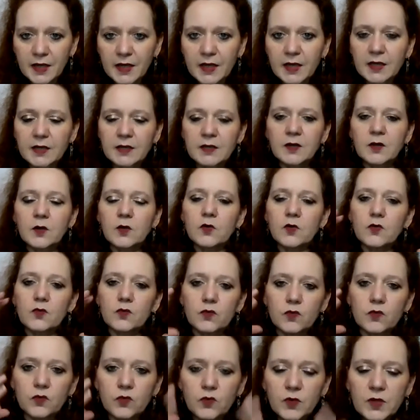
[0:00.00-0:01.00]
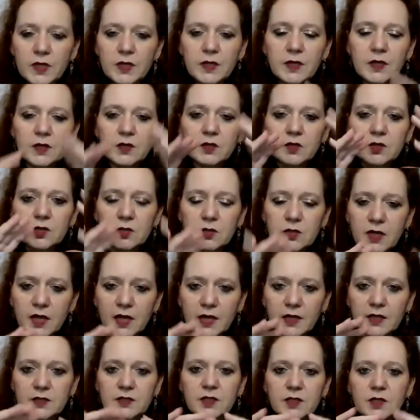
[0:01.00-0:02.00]
in
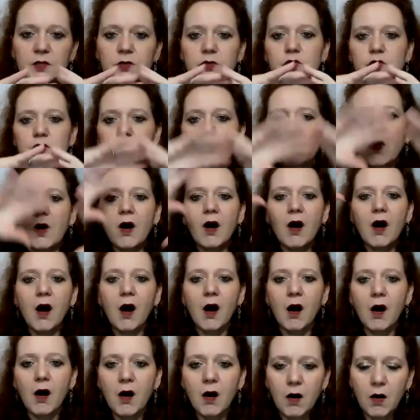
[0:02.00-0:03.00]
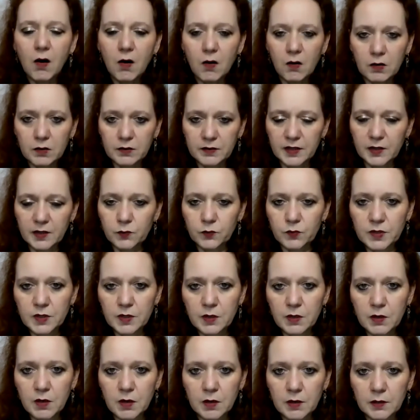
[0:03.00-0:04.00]
reconnecting to all that
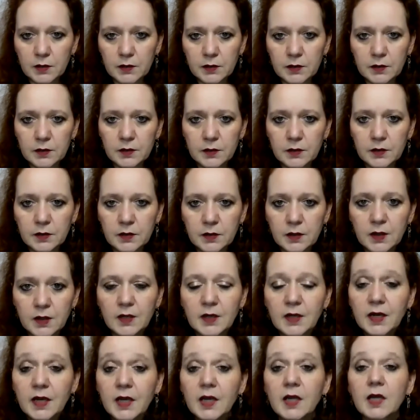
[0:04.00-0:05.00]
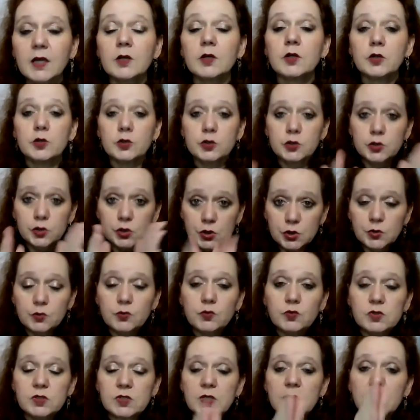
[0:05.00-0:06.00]
we are, in
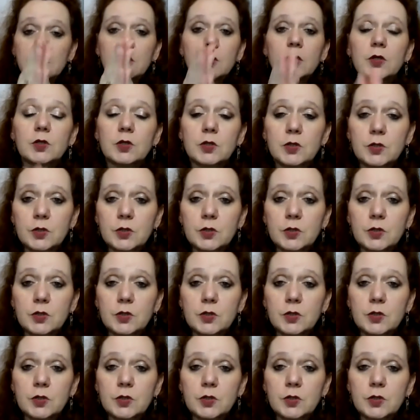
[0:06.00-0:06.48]
choosing